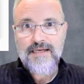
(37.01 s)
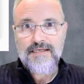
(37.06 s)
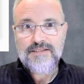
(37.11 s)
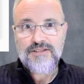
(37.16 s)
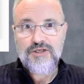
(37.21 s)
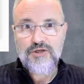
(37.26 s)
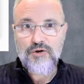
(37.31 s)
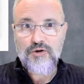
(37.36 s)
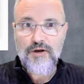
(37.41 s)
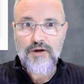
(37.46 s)

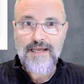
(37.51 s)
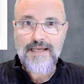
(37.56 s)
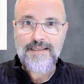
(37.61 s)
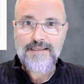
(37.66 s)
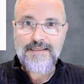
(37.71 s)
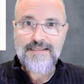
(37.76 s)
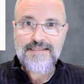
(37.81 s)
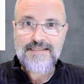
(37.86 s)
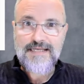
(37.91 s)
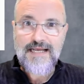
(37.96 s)
So
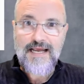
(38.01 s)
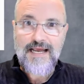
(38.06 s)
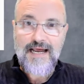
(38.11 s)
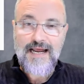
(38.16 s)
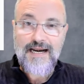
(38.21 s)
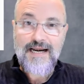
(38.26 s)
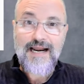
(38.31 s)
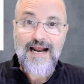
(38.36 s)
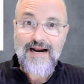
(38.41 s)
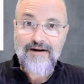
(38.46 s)
it is
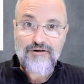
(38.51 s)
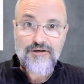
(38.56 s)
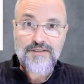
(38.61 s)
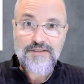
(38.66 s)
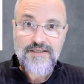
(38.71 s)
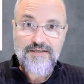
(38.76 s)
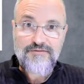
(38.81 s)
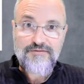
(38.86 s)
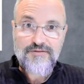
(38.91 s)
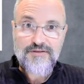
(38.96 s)
a
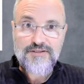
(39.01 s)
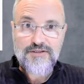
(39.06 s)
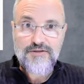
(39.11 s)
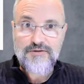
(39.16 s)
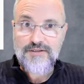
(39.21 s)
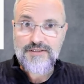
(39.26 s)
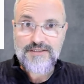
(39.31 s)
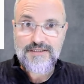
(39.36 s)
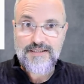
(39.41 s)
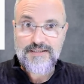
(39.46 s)
narrative, so
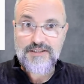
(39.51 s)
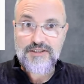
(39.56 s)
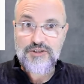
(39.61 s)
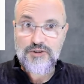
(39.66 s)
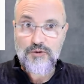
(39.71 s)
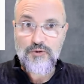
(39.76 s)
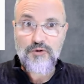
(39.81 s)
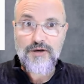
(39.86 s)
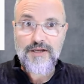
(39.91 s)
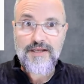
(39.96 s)
it's a
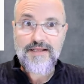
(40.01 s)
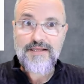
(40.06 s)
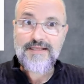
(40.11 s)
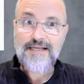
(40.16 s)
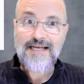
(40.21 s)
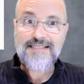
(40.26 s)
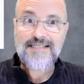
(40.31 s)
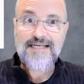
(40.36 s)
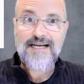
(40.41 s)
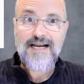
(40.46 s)
story. It
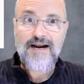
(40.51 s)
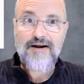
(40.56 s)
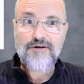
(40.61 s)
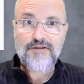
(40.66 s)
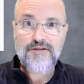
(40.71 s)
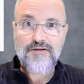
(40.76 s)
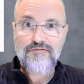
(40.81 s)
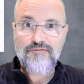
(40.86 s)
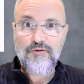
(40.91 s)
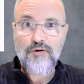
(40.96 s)
has a
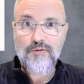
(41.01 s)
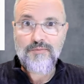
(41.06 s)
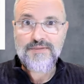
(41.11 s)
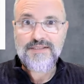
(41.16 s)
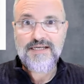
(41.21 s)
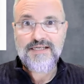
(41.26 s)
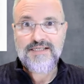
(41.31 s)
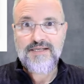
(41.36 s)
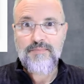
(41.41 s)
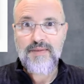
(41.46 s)
narrative form,
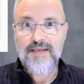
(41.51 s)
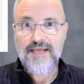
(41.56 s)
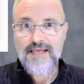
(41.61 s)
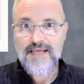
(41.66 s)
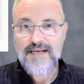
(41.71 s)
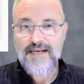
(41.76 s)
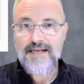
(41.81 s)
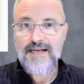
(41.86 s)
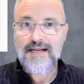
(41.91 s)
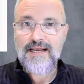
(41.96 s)
it has a
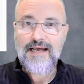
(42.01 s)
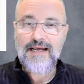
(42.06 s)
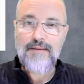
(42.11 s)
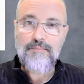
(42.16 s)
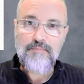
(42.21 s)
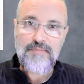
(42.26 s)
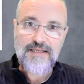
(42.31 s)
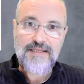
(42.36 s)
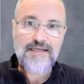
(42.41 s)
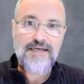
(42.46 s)
beginning, a
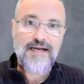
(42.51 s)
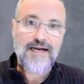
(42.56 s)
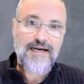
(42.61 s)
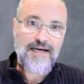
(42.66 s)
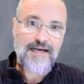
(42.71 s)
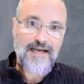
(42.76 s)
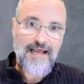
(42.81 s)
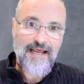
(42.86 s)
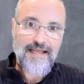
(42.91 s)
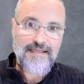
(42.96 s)
middle and
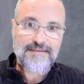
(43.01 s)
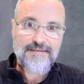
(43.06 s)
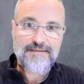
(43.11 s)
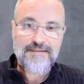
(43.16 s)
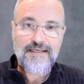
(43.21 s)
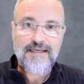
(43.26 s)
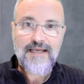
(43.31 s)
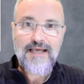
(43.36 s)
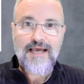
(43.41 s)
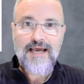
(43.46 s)
an
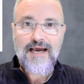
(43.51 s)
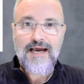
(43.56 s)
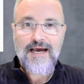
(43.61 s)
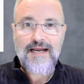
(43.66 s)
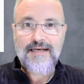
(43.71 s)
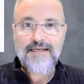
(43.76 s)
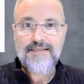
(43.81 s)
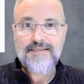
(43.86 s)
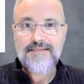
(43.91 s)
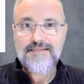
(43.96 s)
end.
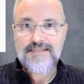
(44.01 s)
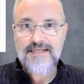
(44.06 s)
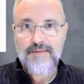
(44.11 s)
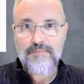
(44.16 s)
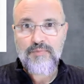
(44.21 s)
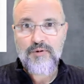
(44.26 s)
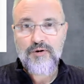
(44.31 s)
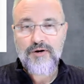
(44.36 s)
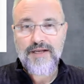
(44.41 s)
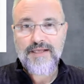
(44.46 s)
And it
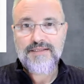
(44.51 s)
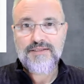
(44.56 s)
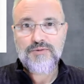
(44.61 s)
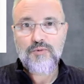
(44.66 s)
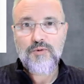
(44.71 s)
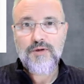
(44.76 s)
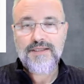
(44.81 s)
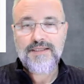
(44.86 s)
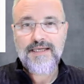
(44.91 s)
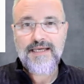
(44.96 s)
separates
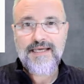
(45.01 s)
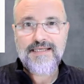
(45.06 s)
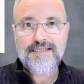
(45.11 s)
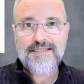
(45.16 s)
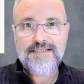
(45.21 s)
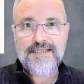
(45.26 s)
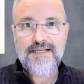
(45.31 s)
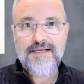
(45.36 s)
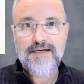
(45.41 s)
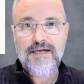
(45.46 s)
what
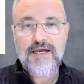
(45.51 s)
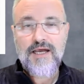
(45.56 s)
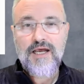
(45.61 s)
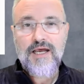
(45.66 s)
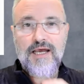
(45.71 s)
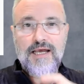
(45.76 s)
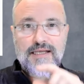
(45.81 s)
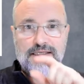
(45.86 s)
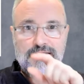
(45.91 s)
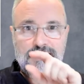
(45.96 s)
is the
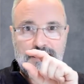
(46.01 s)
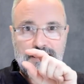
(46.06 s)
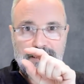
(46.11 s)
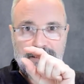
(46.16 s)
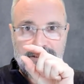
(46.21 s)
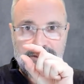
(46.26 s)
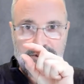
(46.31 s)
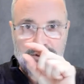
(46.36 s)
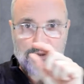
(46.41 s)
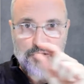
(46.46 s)

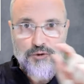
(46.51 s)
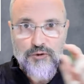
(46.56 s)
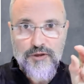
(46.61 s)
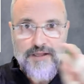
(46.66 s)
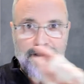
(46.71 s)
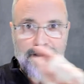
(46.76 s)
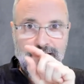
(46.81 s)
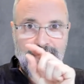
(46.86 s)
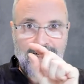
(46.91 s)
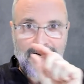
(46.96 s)

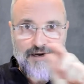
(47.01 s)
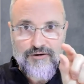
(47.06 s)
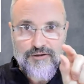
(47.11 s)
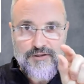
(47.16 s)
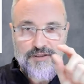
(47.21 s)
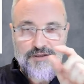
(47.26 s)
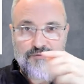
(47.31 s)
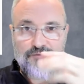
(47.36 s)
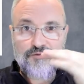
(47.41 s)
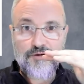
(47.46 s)
story, the
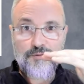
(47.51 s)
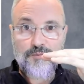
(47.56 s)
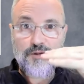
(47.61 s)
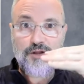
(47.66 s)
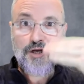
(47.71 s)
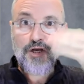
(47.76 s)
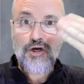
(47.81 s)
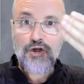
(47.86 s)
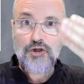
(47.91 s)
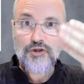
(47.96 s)
narrative from
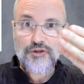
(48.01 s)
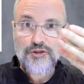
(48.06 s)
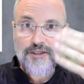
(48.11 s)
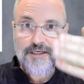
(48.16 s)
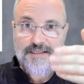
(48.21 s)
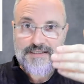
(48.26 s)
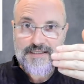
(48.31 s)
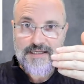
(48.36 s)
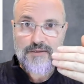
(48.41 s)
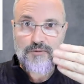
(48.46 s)
the
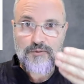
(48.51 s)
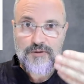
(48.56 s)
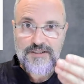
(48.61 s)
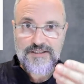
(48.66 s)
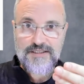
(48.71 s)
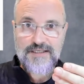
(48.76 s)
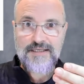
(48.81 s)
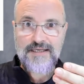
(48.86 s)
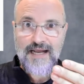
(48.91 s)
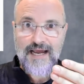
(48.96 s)
context in
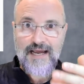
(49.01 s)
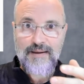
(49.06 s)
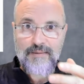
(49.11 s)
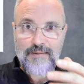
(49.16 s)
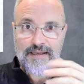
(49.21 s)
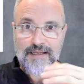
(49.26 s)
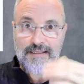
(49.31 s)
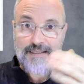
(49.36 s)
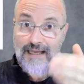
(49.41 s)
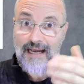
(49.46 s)
which it
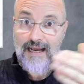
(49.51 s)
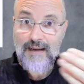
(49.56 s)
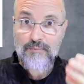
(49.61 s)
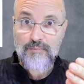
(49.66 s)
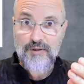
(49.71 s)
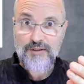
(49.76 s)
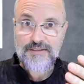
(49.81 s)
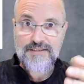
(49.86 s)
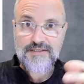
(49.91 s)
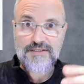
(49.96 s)

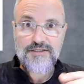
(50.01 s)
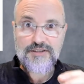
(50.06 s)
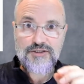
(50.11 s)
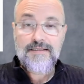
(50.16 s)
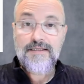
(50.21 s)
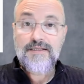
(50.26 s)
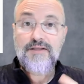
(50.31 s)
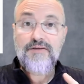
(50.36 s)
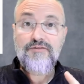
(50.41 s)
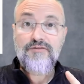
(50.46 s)
happens,
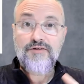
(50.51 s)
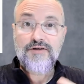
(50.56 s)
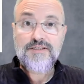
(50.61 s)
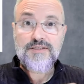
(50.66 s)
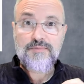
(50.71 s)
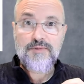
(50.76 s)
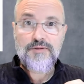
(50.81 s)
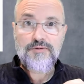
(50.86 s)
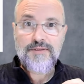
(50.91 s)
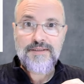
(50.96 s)
the
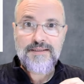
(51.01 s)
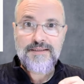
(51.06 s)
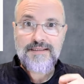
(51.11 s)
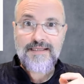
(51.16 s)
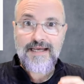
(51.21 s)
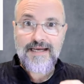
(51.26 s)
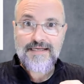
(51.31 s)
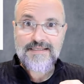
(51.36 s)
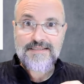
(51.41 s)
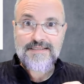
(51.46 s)
difference between
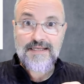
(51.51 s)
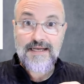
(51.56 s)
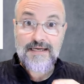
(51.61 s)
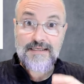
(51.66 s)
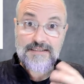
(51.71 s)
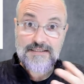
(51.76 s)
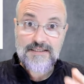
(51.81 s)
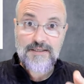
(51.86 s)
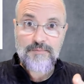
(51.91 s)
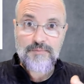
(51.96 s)
text
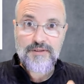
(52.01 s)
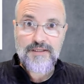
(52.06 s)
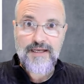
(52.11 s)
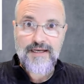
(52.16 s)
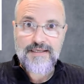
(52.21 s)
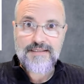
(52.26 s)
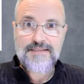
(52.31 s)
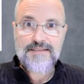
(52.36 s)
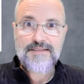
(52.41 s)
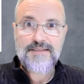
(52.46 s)
and
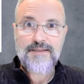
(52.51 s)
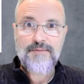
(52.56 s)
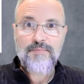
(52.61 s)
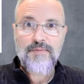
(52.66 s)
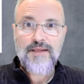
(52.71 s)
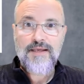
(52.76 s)
subtext.